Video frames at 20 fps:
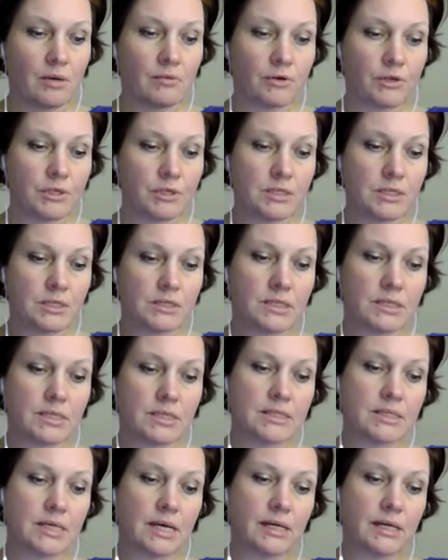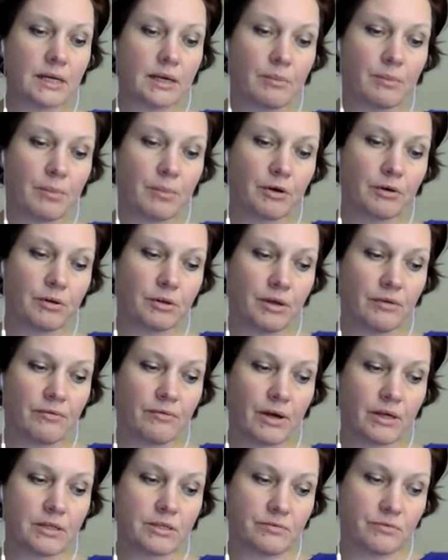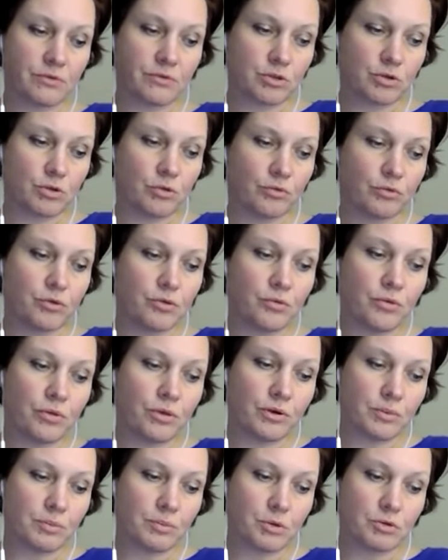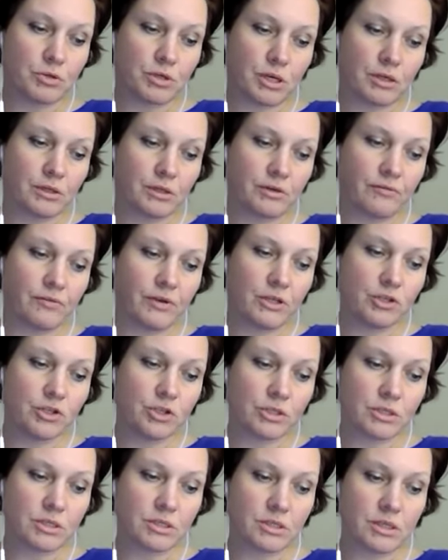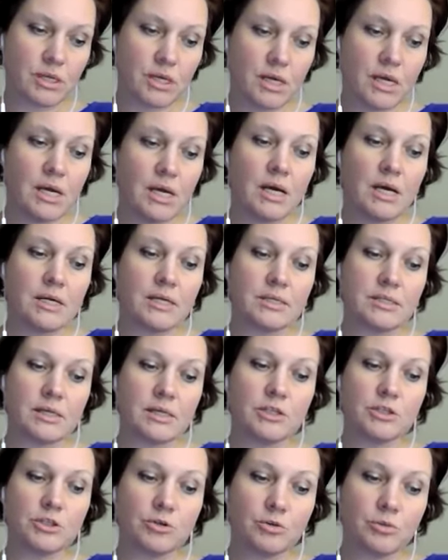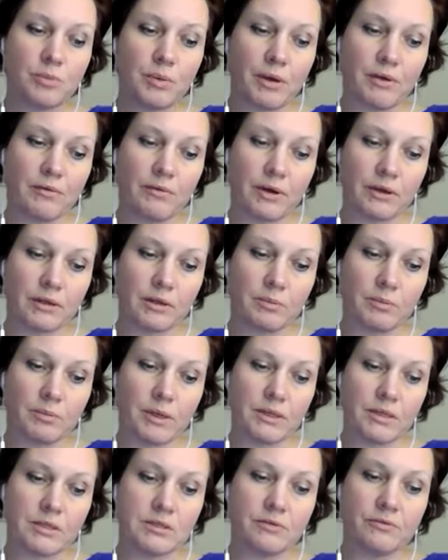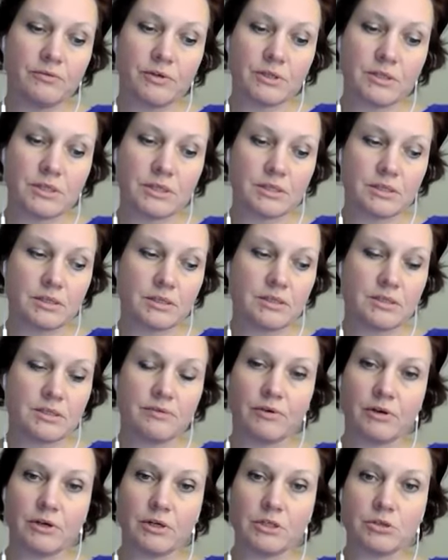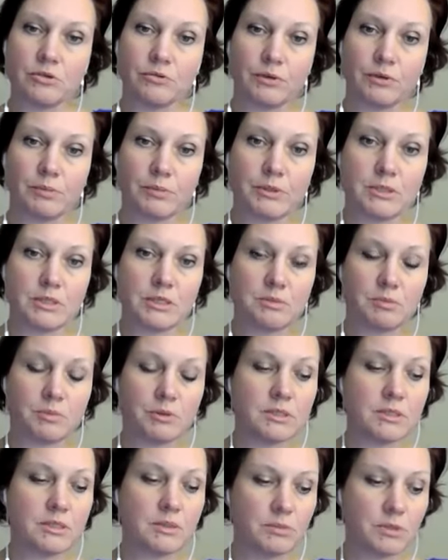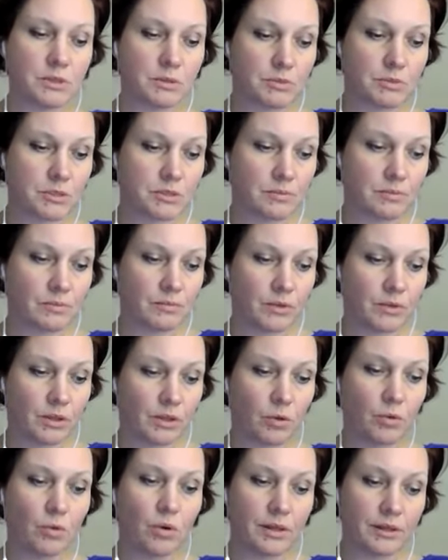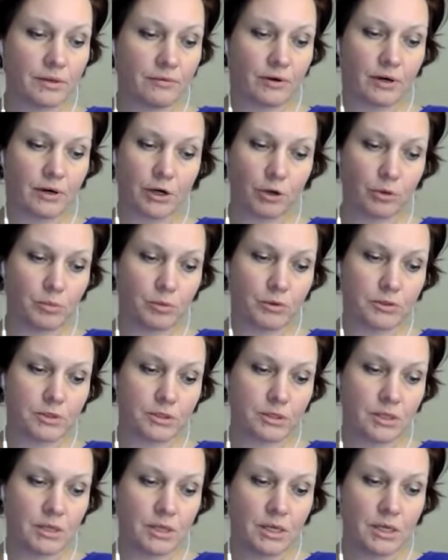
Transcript: For instance, in a study comparing the effectiveness of 2 therapeutic interventions, results could be affected by the differences in the severity of the participant symptoms or other variables,